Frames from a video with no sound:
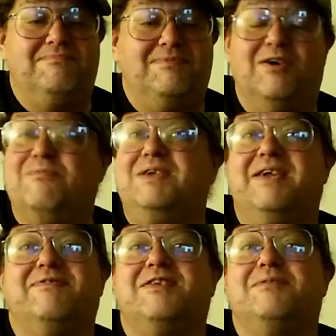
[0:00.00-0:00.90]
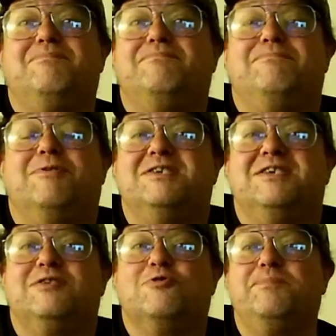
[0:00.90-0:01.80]
give it to the person
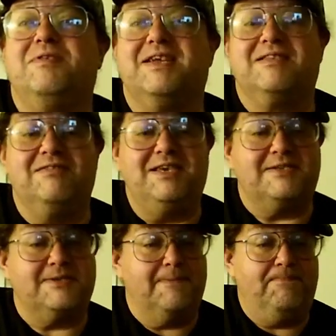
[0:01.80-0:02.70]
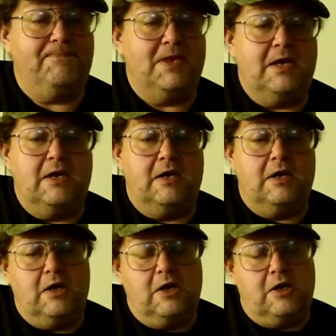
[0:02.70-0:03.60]
in the group you like the least.
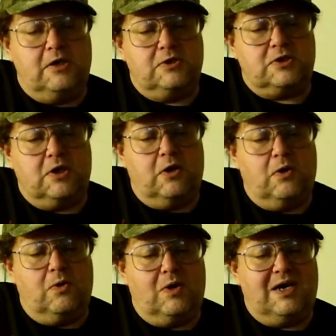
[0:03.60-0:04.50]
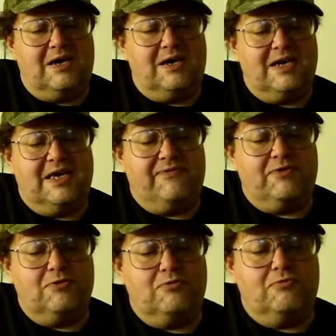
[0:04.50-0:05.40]
So if
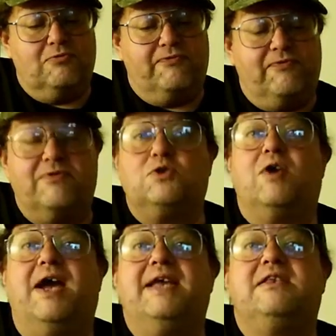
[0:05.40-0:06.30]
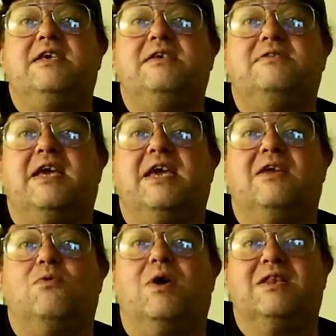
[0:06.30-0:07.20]
you tried these
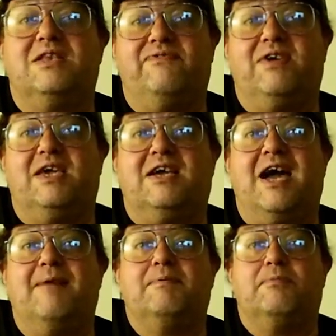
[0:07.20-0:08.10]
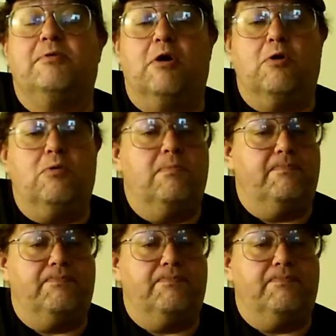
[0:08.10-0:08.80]
and want to leave a comment below,